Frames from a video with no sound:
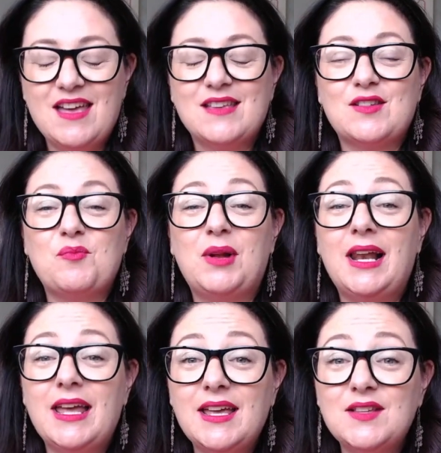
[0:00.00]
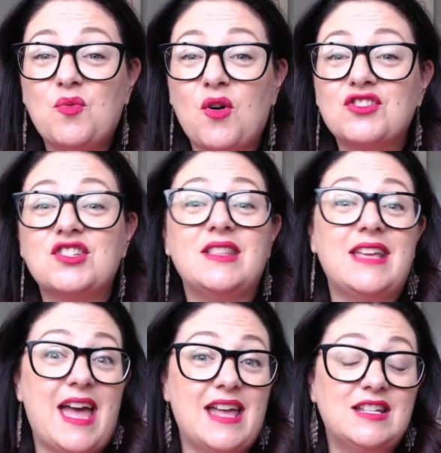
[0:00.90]
So please watch to
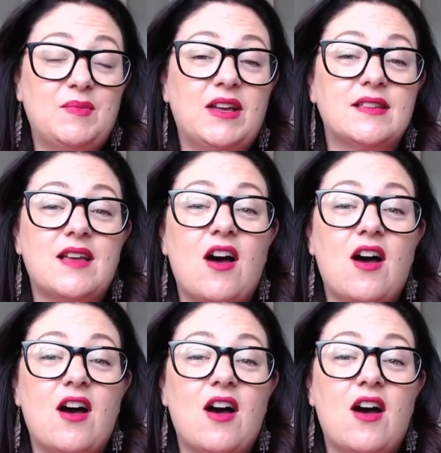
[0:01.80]
the end because